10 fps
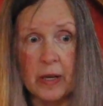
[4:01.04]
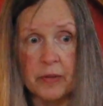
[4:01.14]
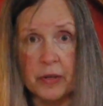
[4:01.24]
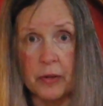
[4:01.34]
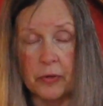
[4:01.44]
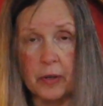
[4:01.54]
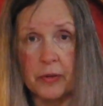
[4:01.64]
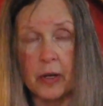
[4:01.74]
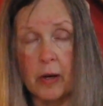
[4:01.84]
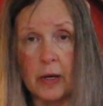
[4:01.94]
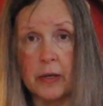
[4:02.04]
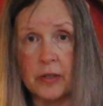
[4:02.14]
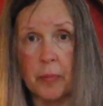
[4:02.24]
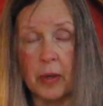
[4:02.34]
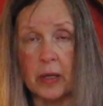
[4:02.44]
she also has a cottage
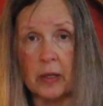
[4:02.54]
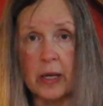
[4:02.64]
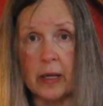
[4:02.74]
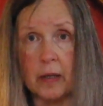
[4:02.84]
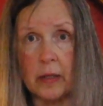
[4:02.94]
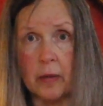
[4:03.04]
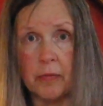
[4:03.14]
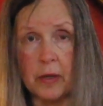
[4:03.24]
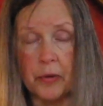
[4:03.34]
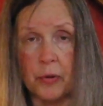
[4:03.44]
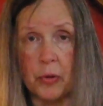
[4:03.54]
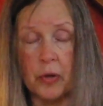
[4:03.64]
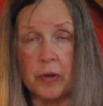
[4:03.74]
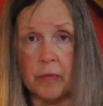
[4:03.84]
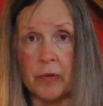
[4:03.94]
up on a lake a little farther
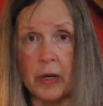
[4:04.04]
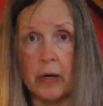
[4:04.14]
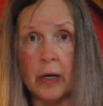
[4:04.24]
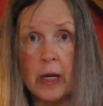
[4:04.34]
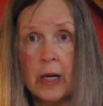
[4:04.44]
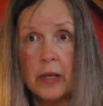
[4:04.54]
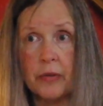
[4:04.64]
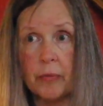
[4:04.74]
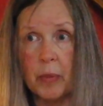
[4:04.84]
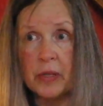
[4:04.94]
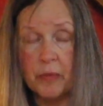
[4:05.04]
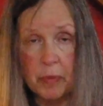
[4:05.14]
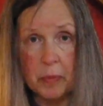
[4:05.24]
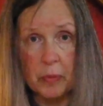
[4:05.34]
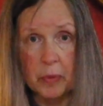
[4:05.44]
north of there. So a bunch of
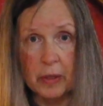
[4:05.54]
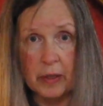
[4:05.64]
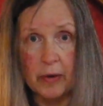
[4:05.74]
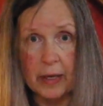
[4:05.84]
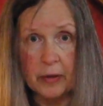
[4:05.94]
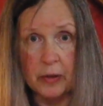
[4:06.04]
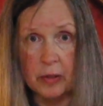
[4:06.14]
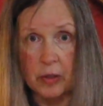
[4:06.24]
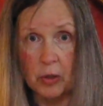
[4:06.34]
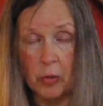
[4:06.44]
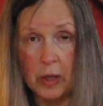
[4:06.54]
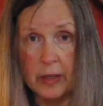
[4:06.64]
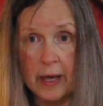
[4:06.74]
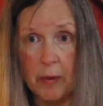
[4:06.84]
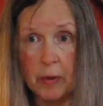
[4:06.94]
people went there. I couldn't go on
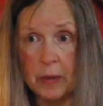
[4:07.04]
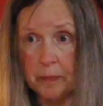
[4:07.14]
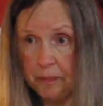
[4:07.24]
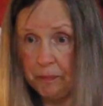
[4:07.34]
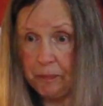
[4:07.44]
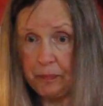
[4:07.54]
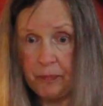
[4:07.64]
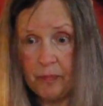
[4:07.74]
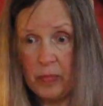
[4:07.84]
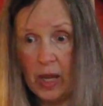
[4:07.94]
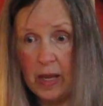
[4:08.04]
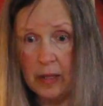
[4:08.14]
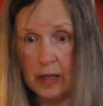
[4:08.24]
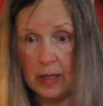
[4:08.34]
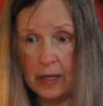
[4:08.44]
that one. And
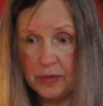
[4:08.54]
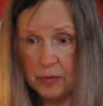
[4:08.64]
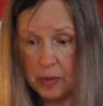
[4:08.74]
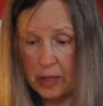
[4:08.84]
then last